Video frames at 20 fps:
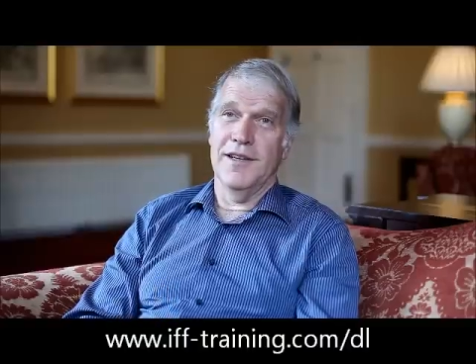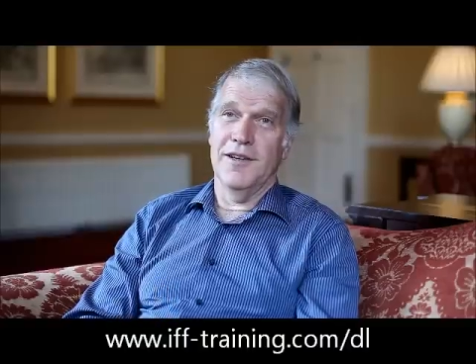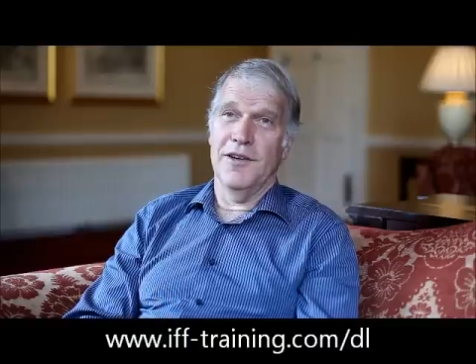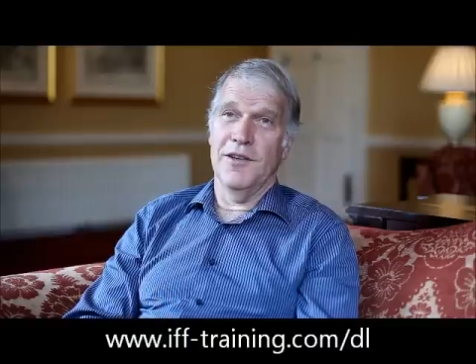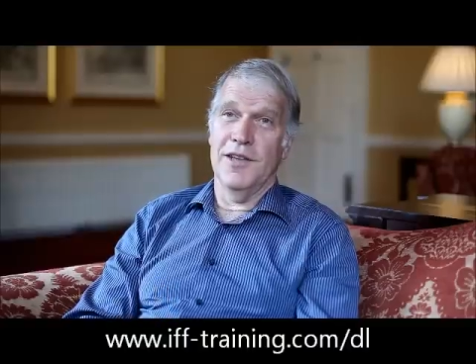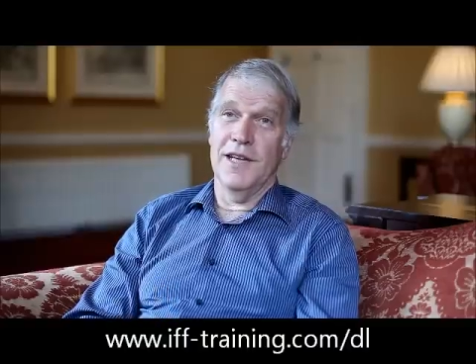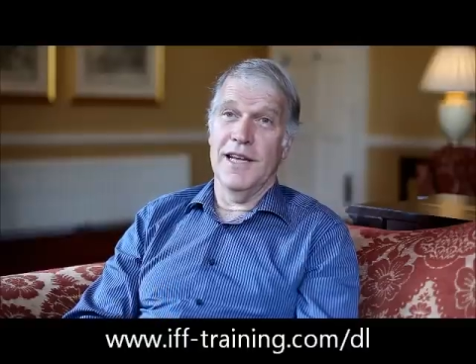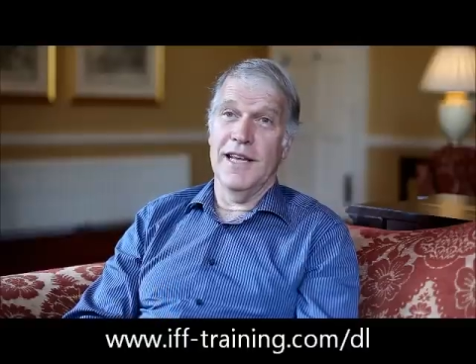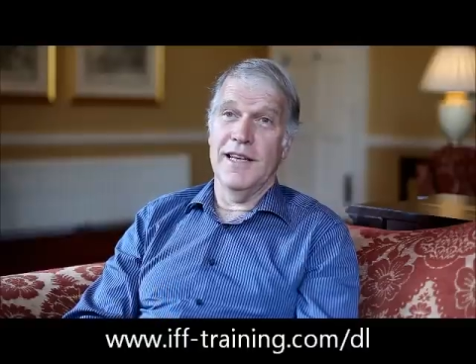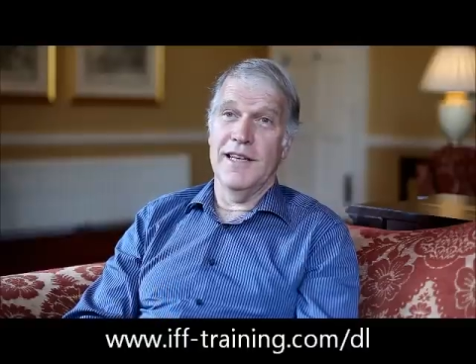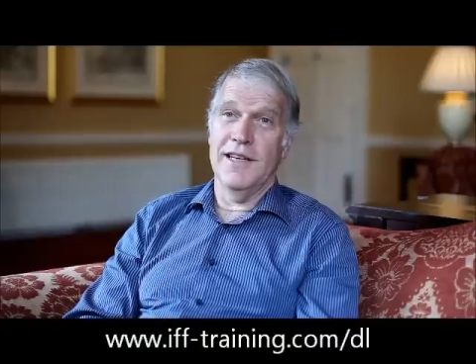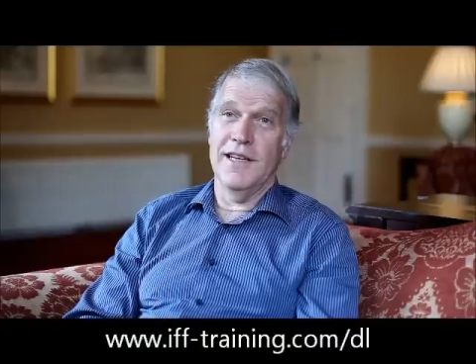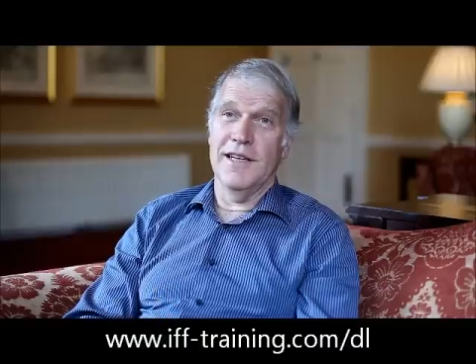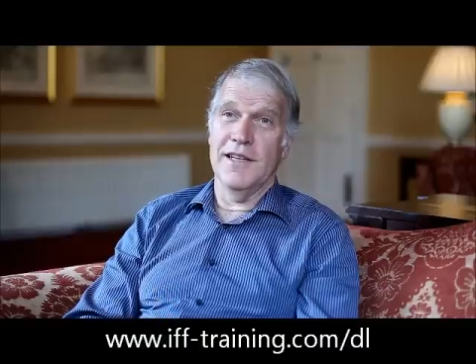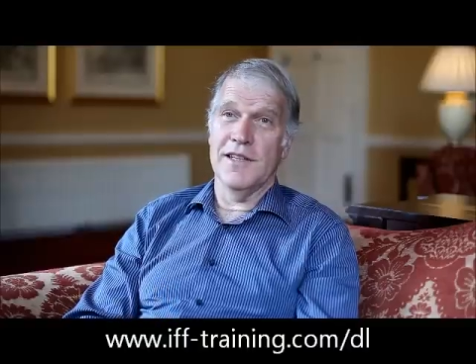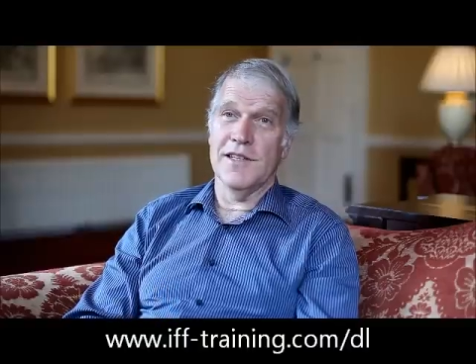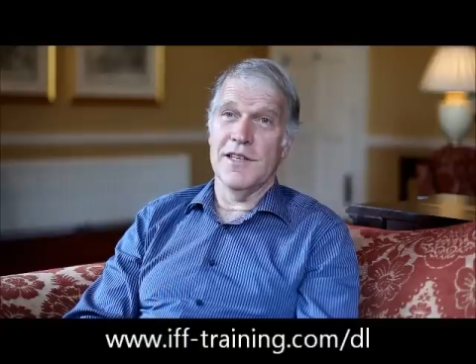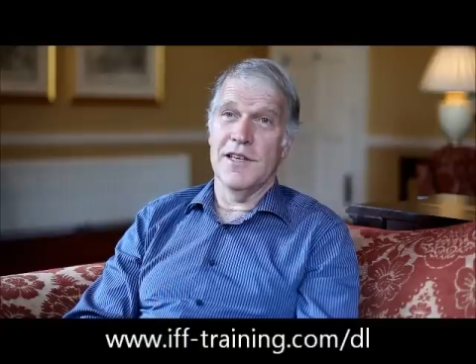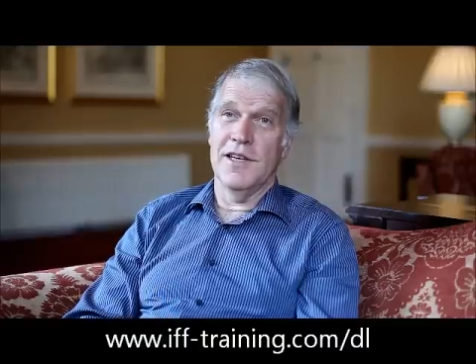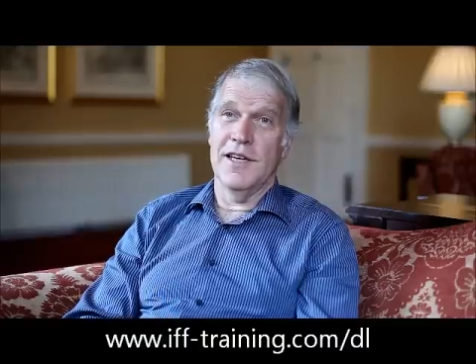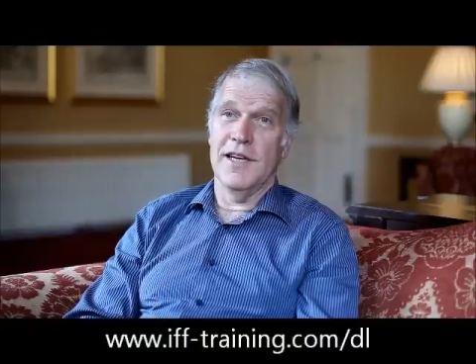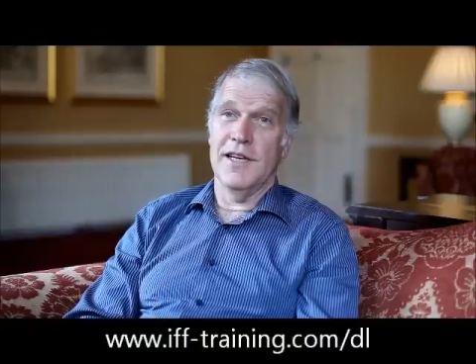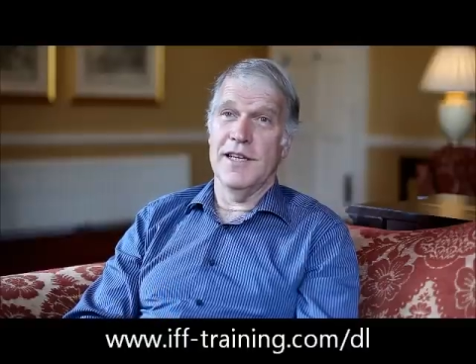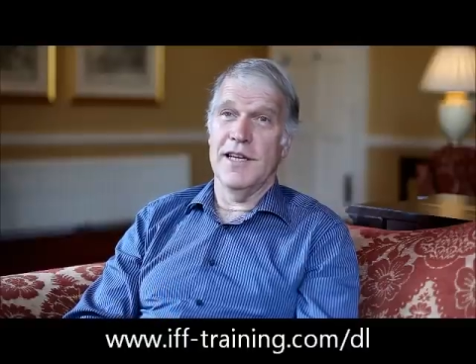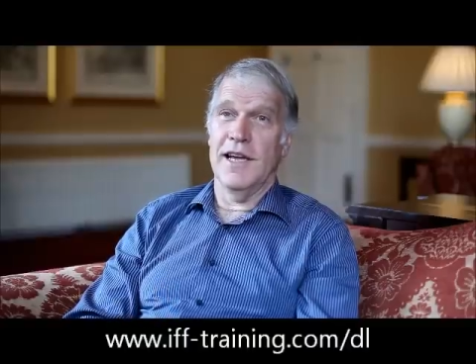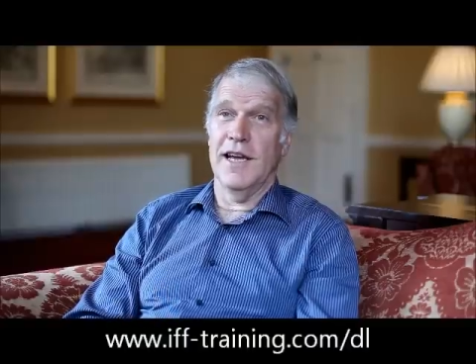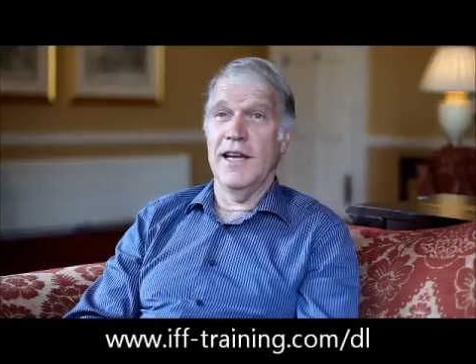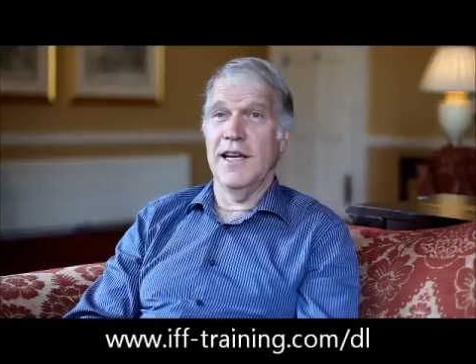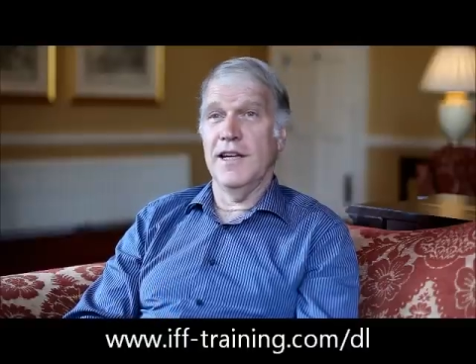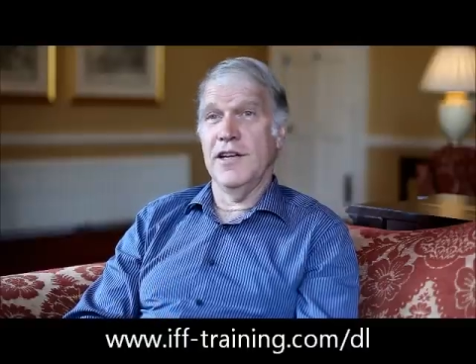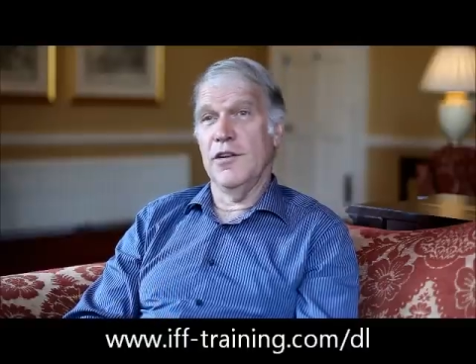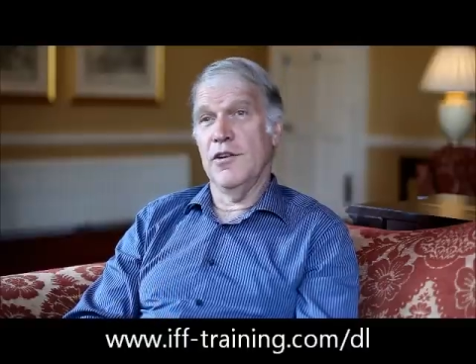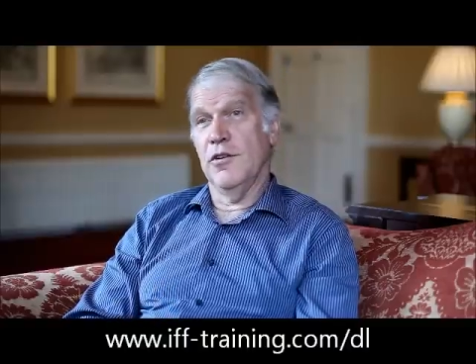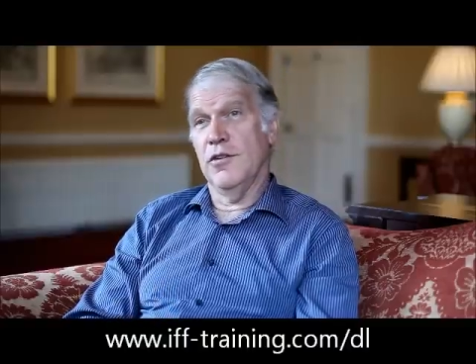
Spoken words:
on the lending side and